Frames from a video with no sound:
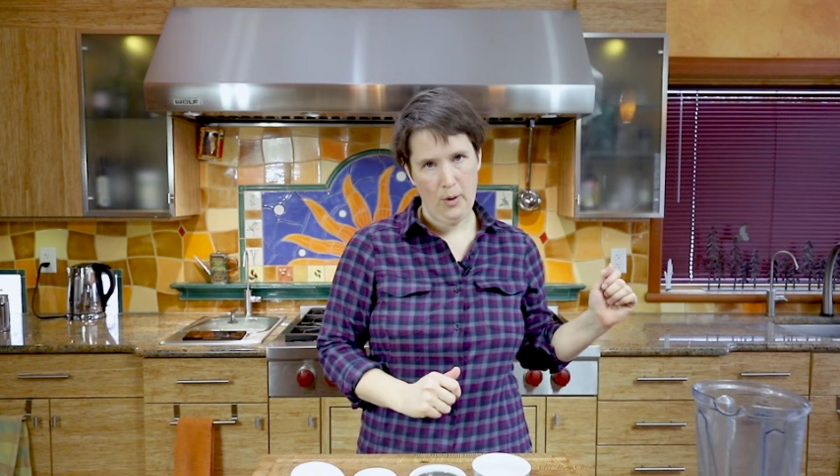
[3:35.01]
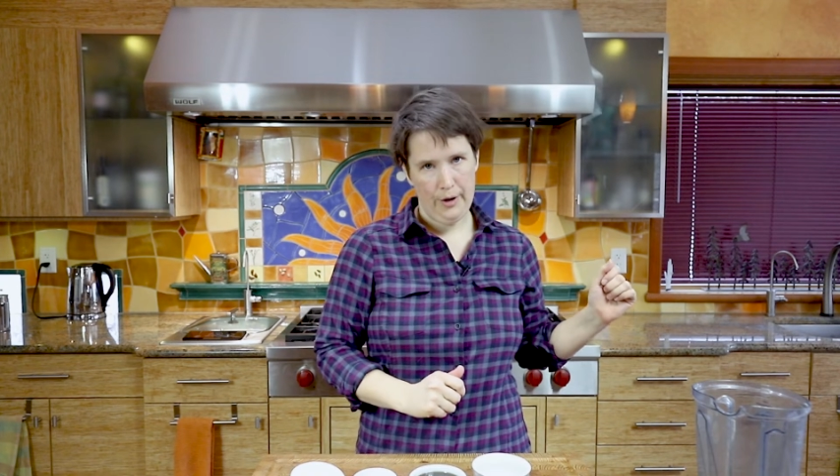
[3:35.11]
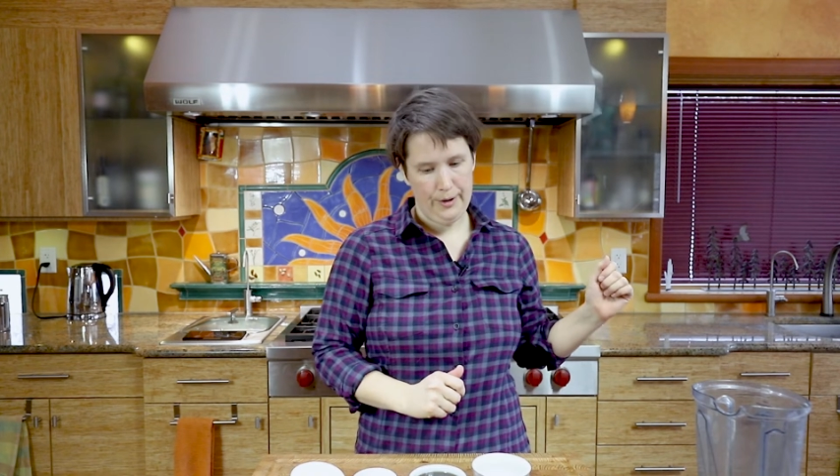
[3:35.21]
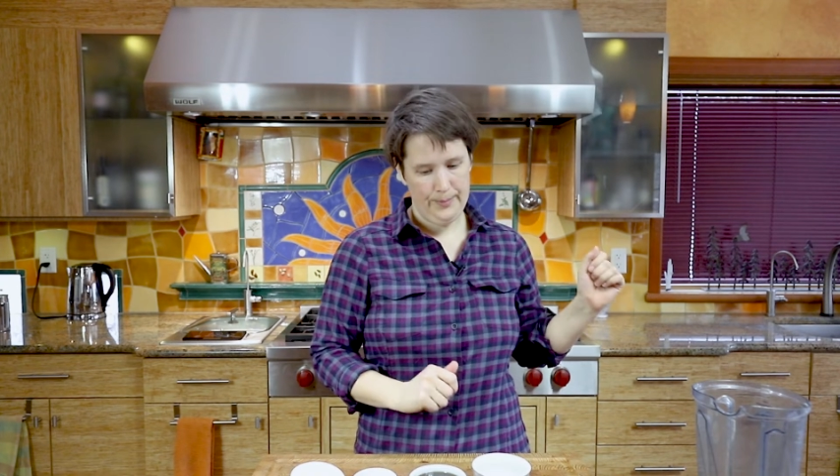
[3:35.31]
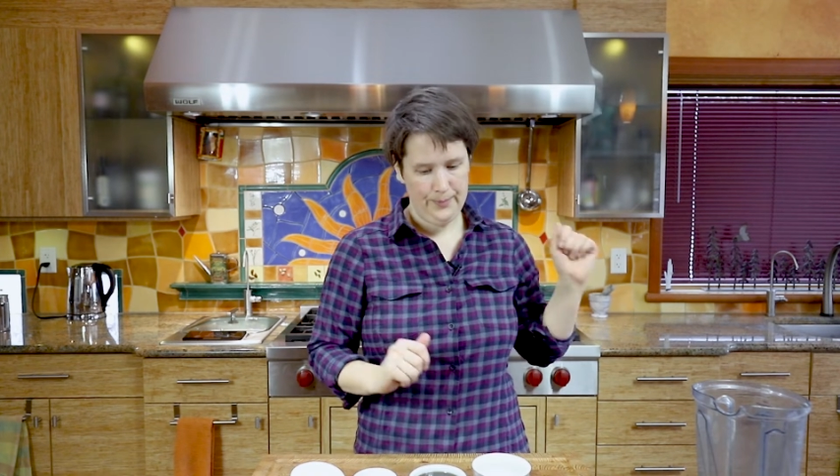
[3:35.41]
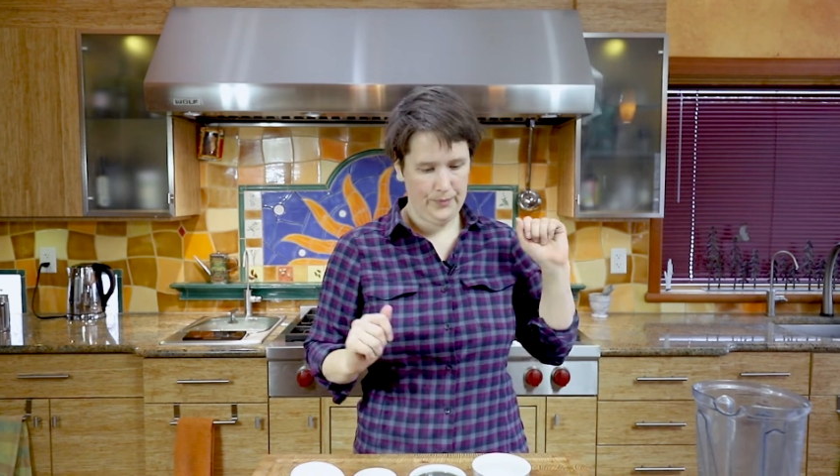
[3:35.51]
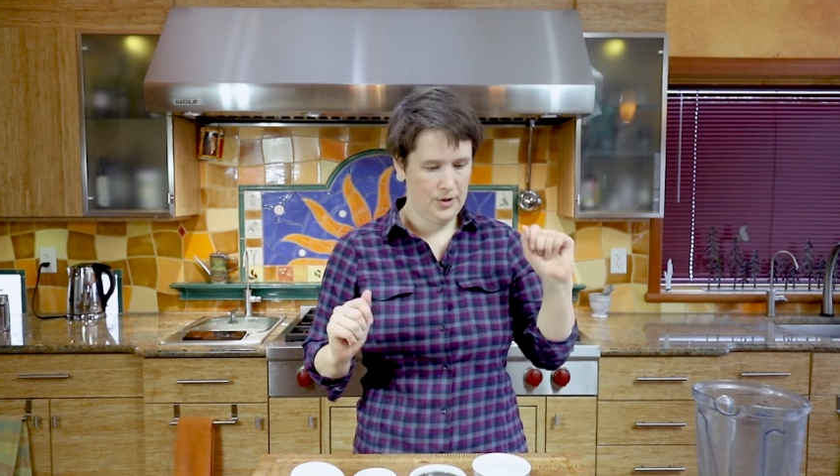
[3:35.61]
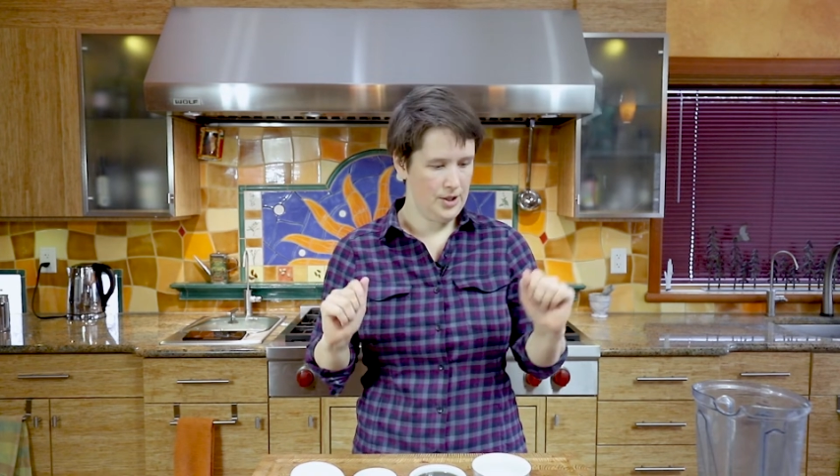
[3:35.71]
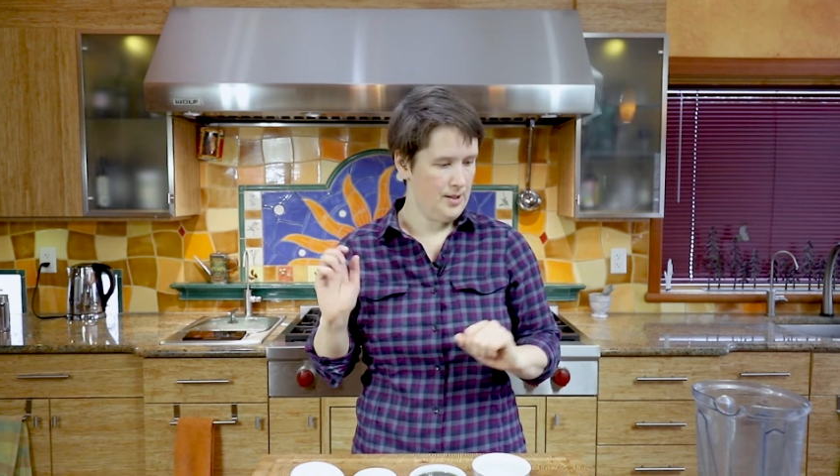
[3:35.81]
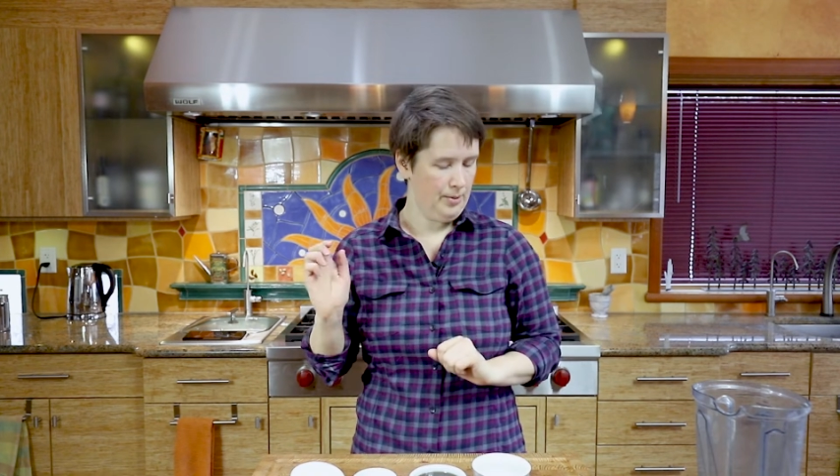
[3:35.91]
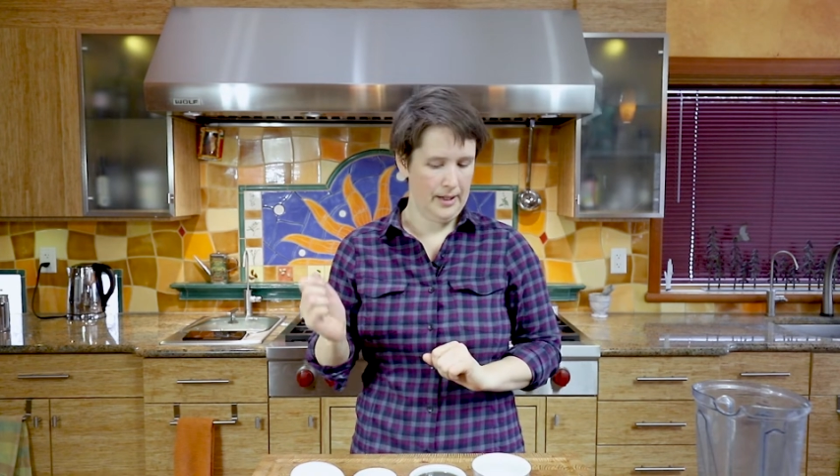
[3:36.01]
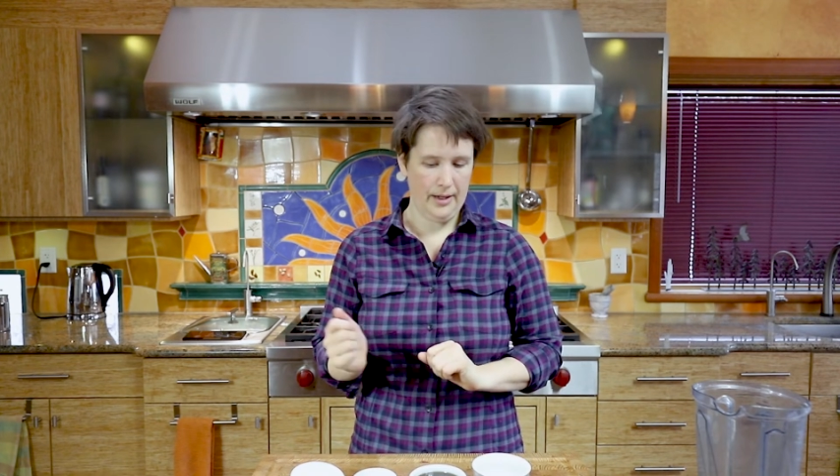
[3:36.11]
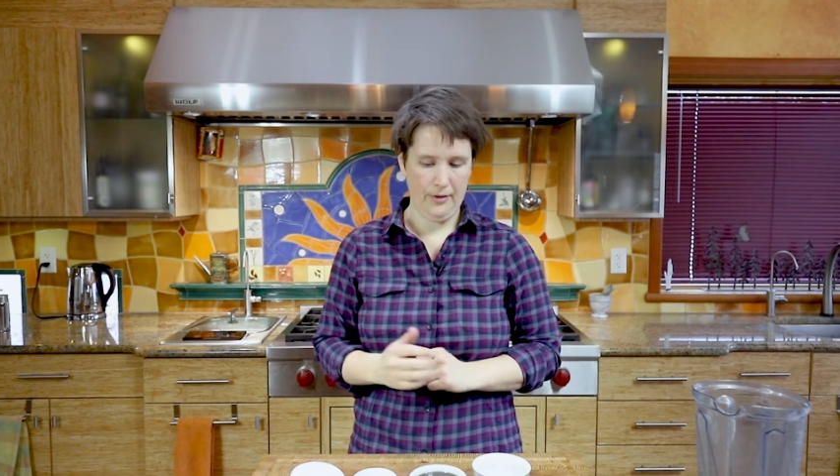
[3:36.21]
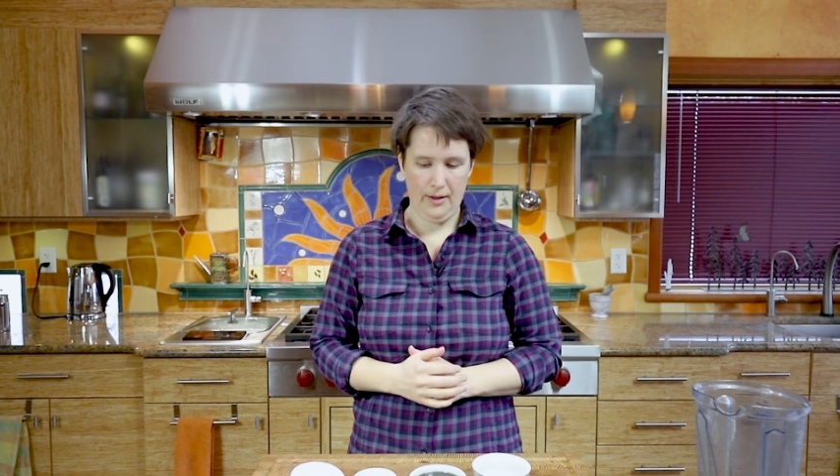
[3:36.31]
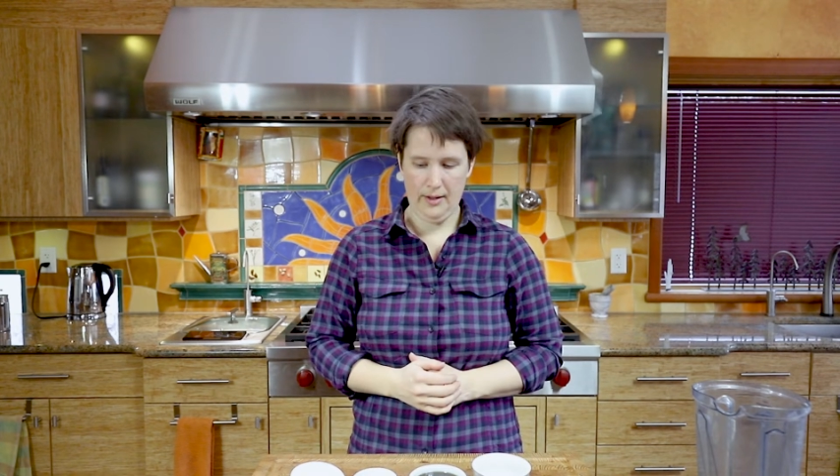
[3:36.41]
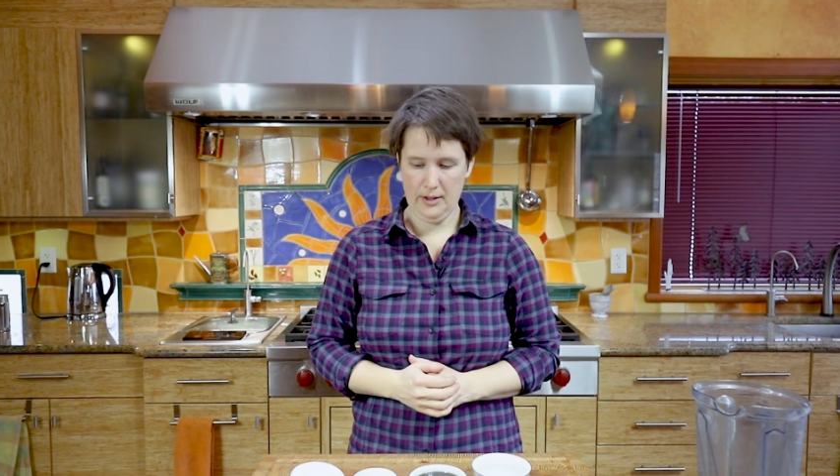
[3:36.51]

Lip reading: water, just to blend everything